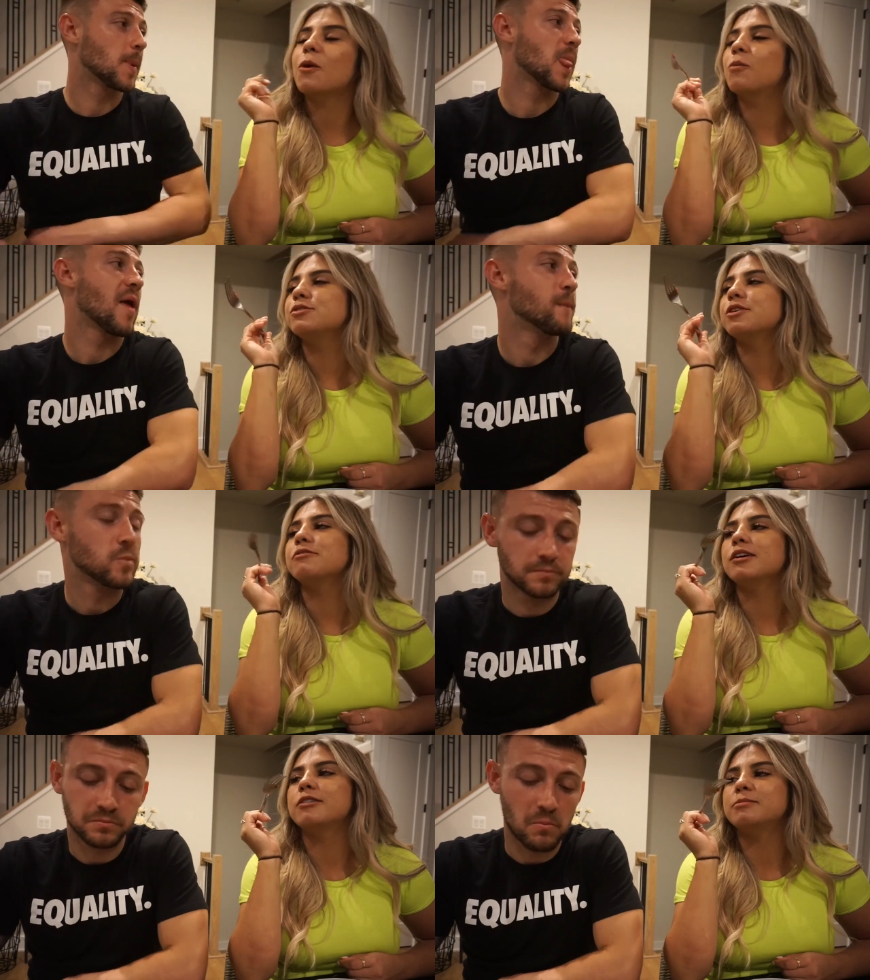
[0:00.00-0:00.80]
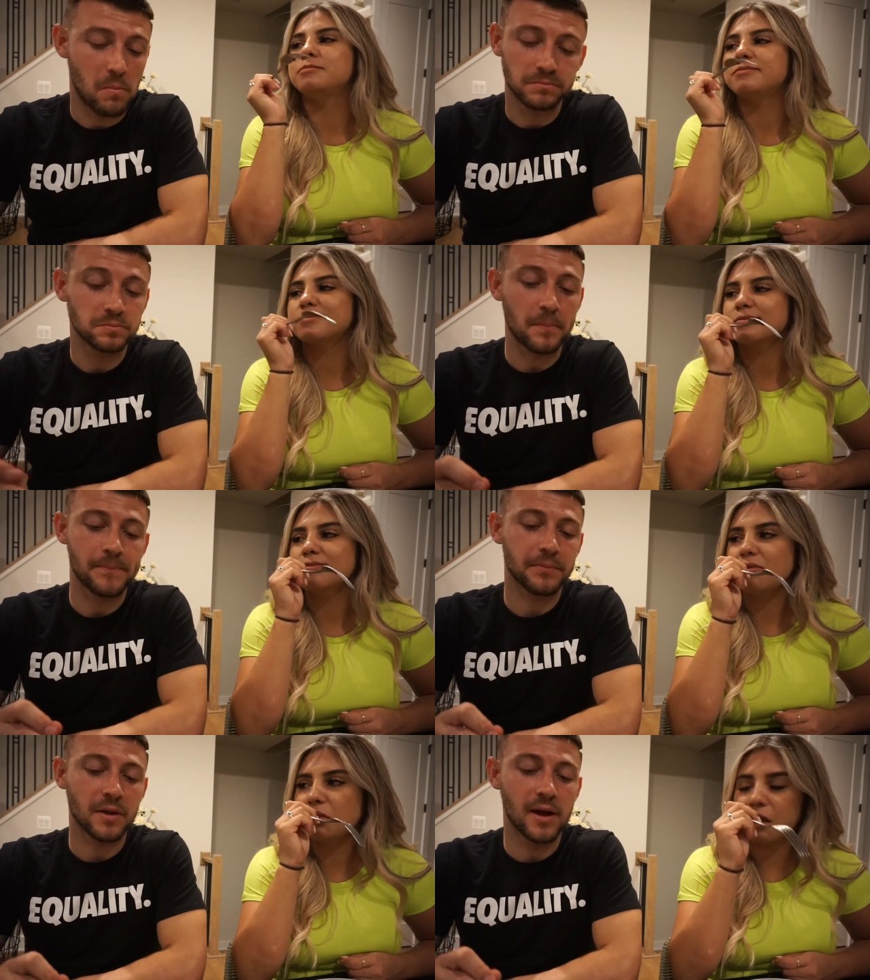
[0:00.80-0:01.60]
Speaker 1: What's your favorite?
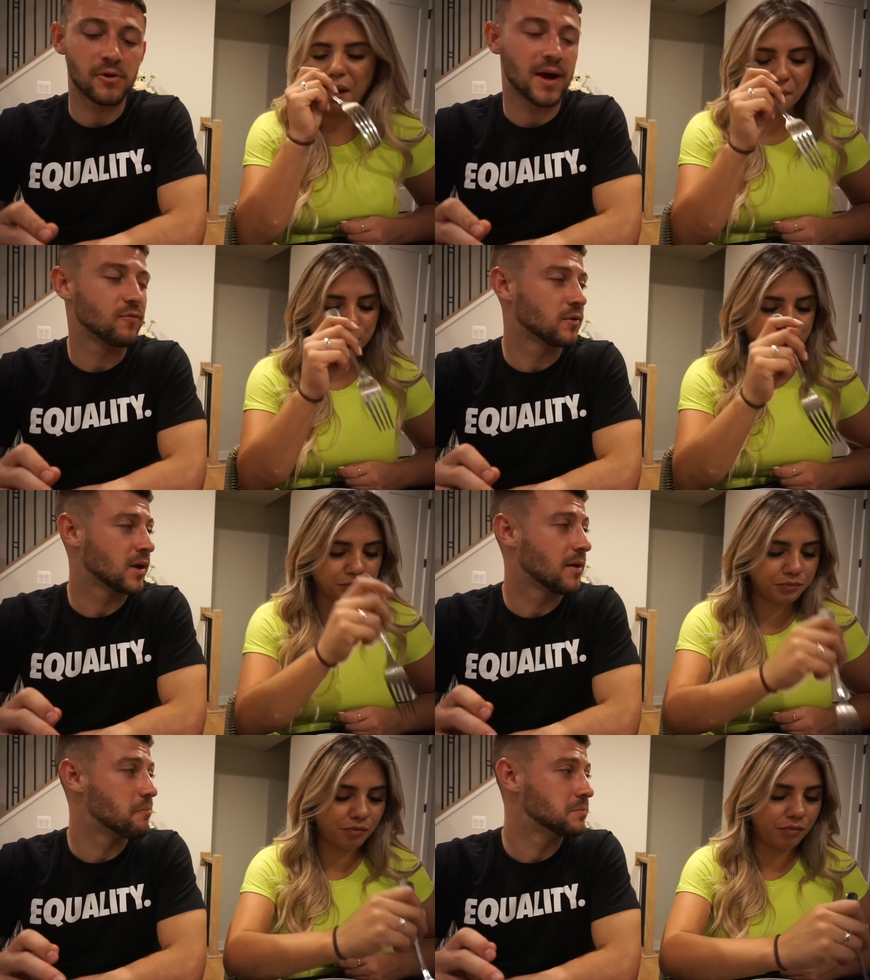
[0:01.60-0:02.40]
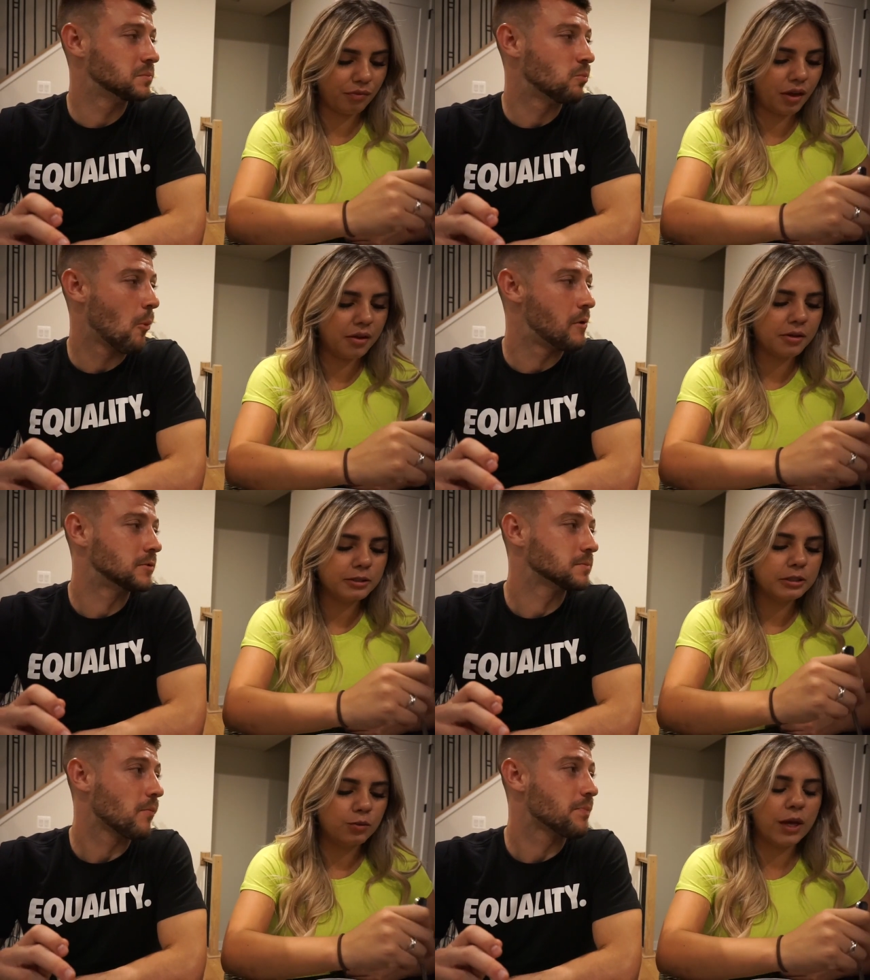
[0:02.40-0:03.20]
Speaker 2: I don't have one yet.
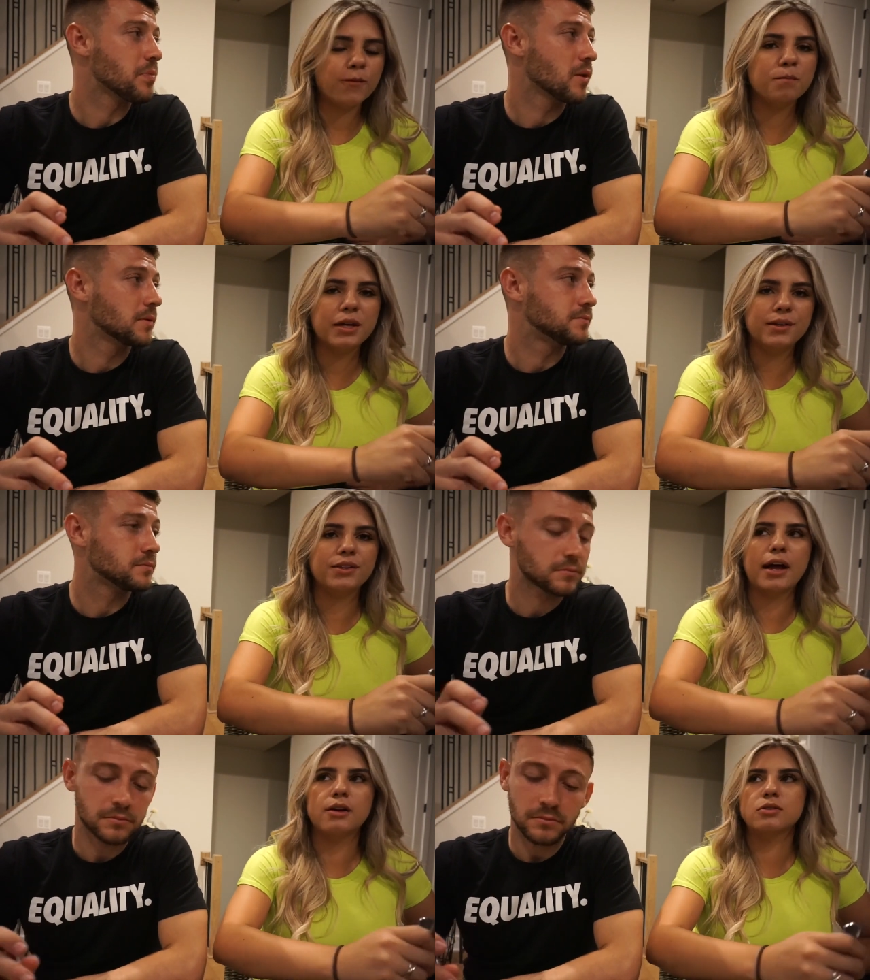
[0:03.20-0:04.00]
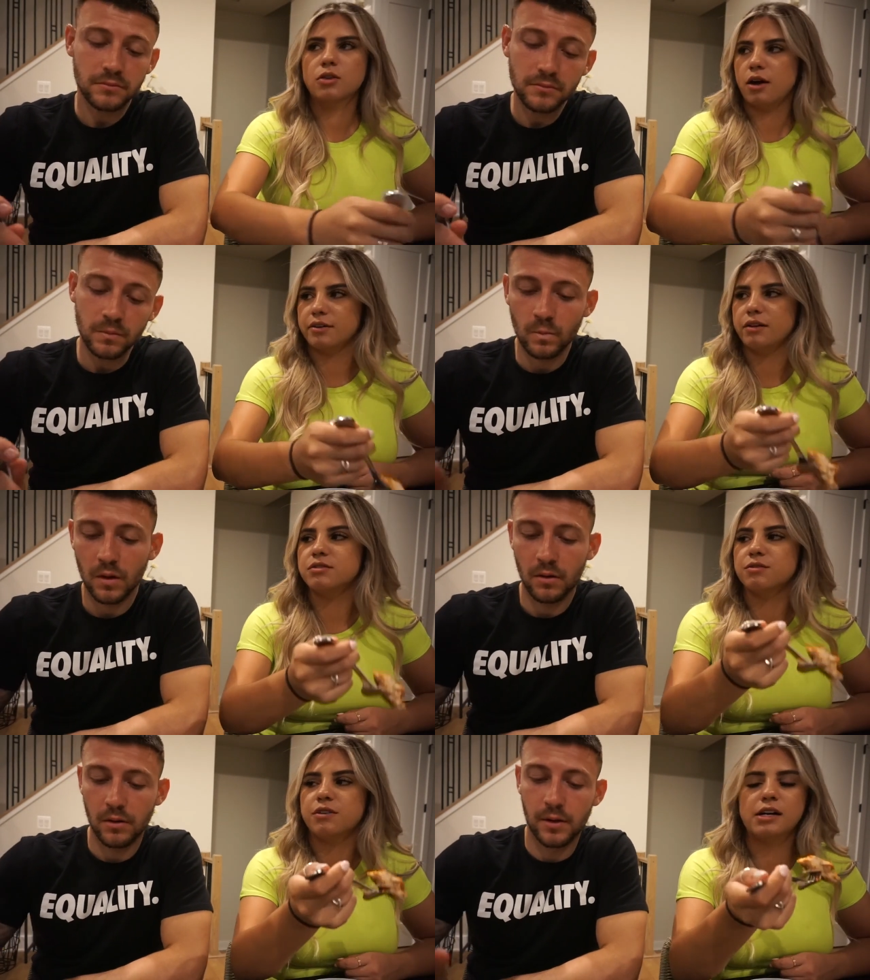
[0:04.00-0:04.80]
Speaker 1: We haven't been in the house long enough
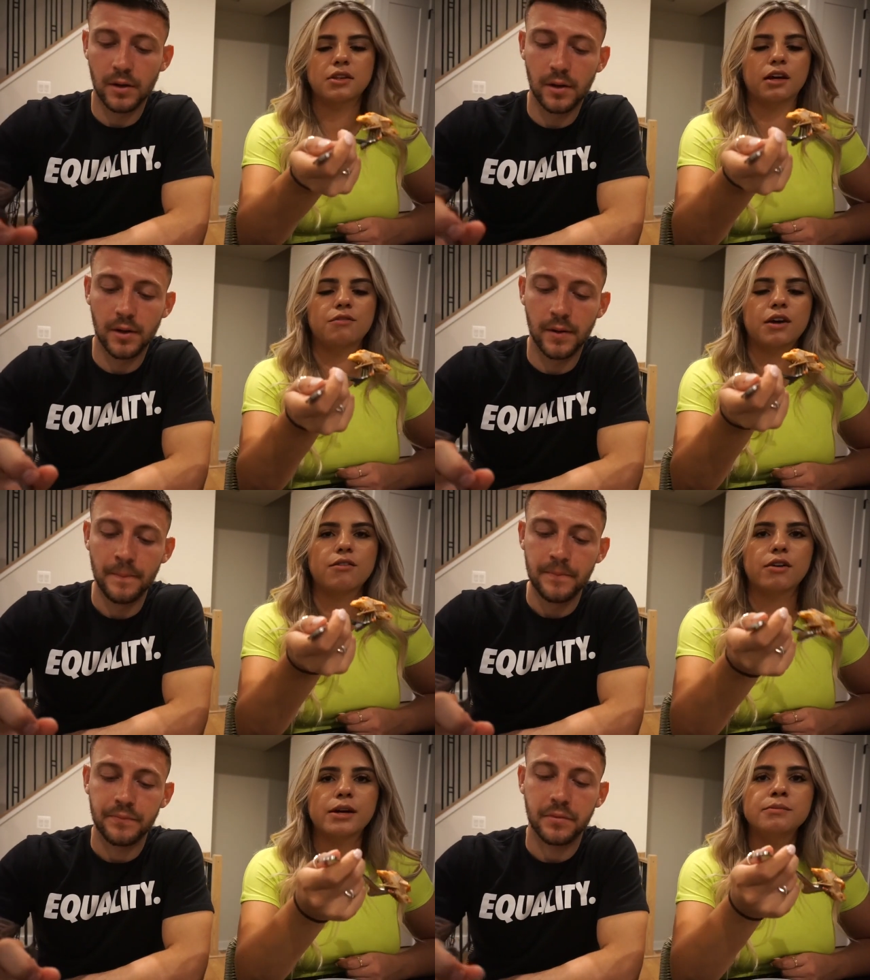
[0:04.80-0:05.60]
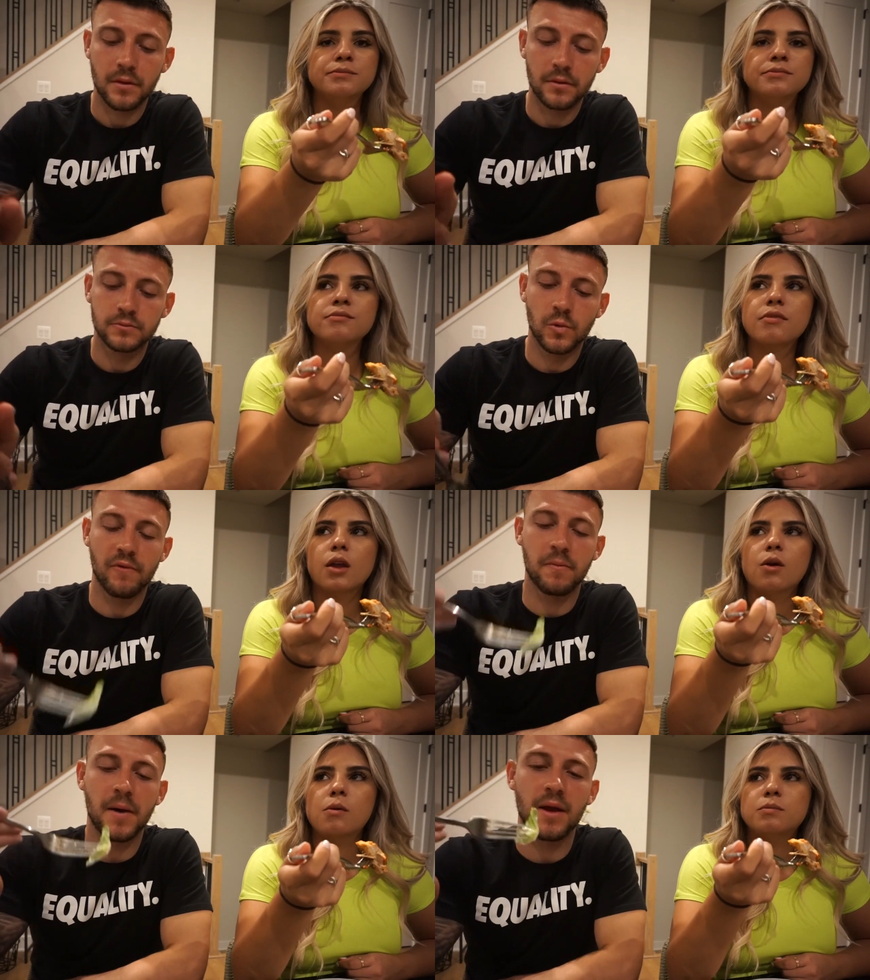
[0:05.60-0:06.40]
to find like a favorite.
Speaker 2: We
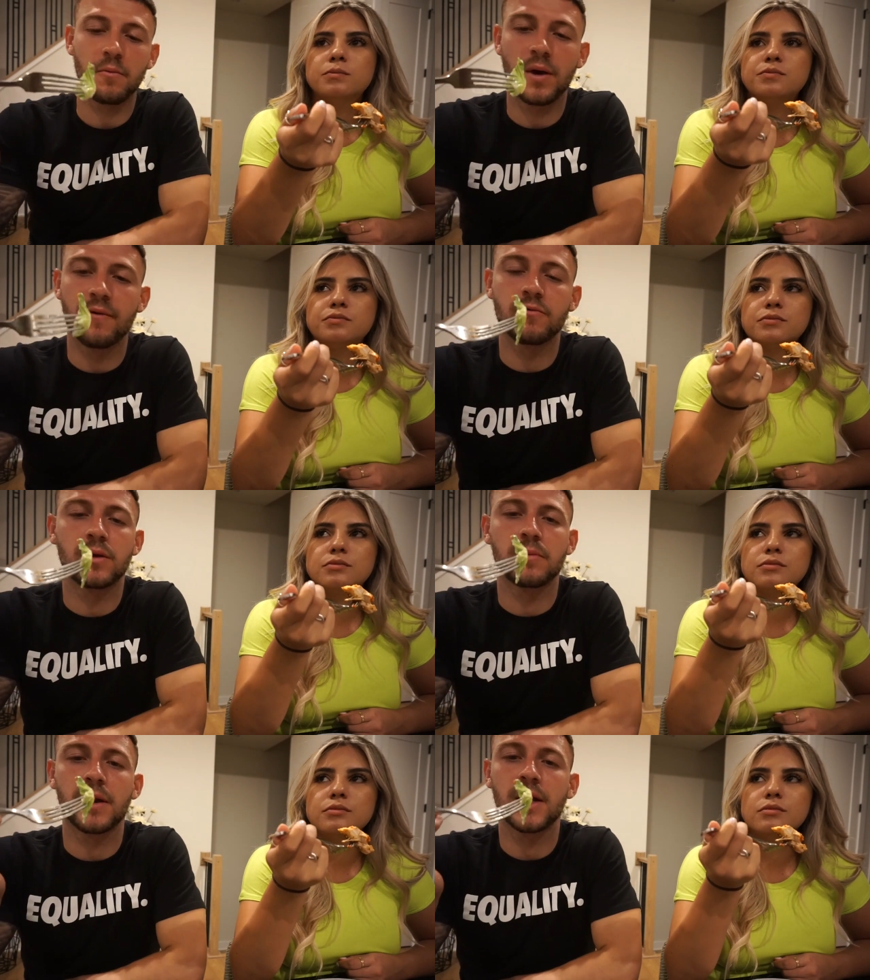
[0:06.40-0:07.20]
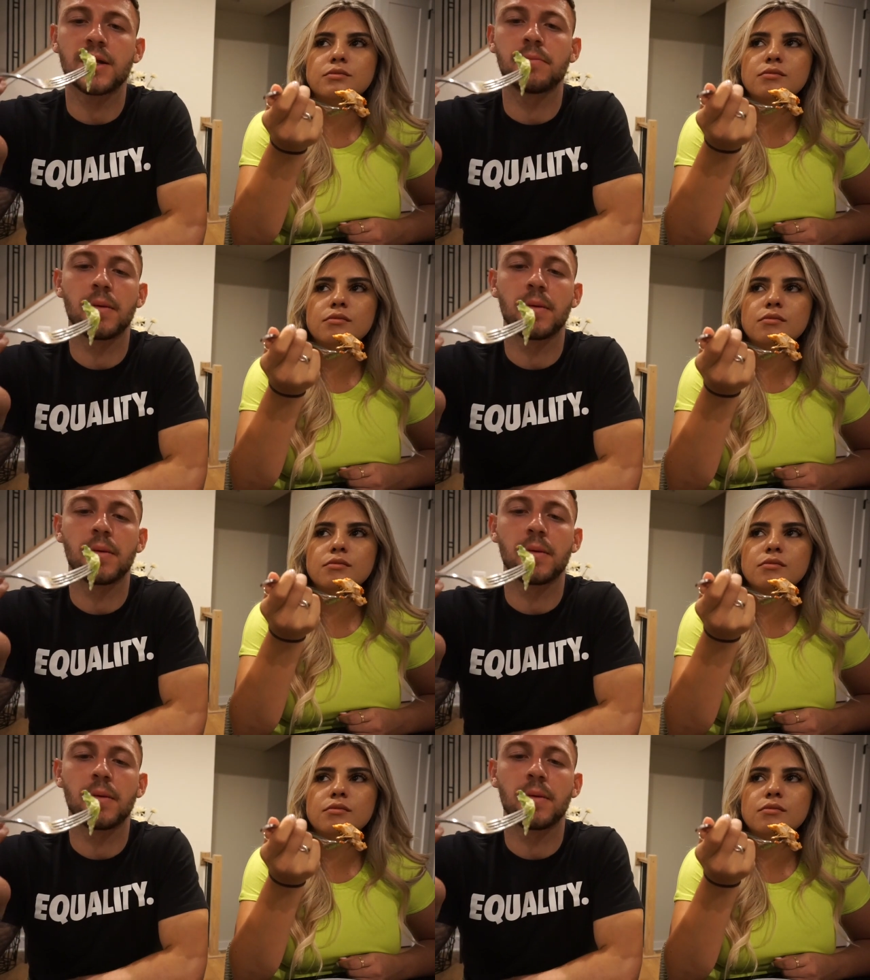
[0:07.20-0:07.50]
haven't made, we haven't really made any